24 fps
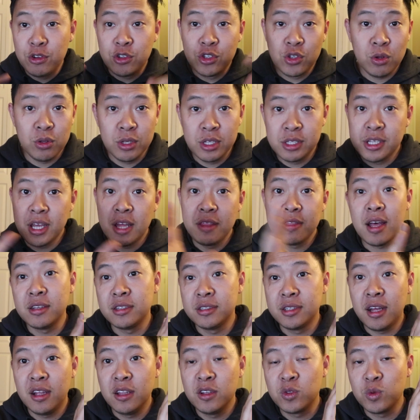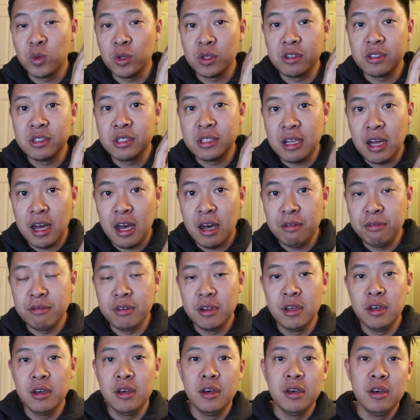you sold $10,000 worth of stuff,
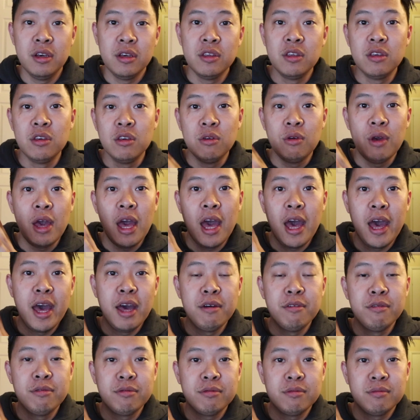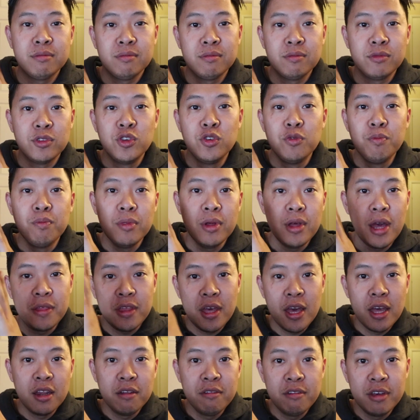at
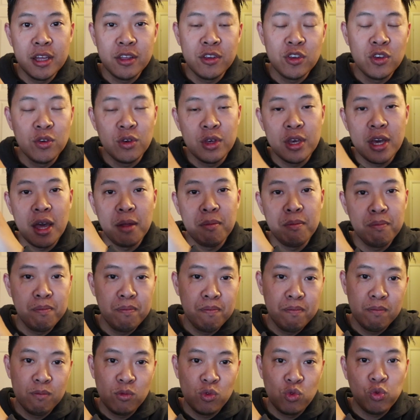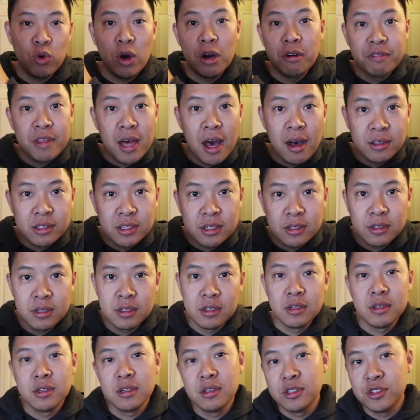the end of it you get $12,000.
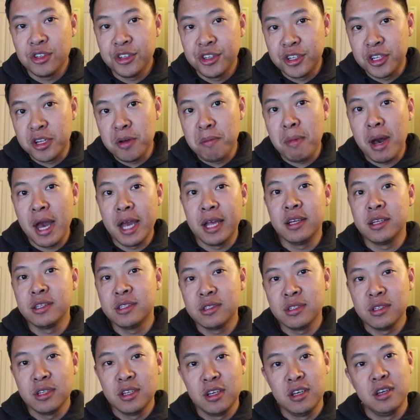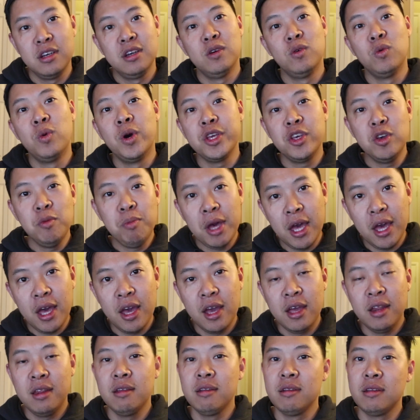So you're gonna minus what you
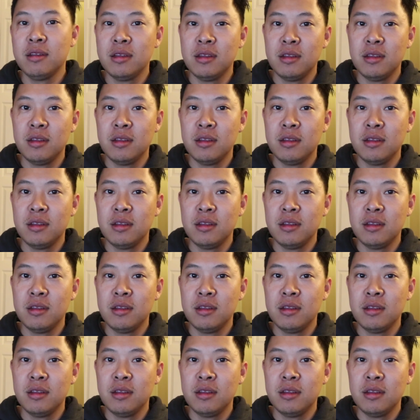paid,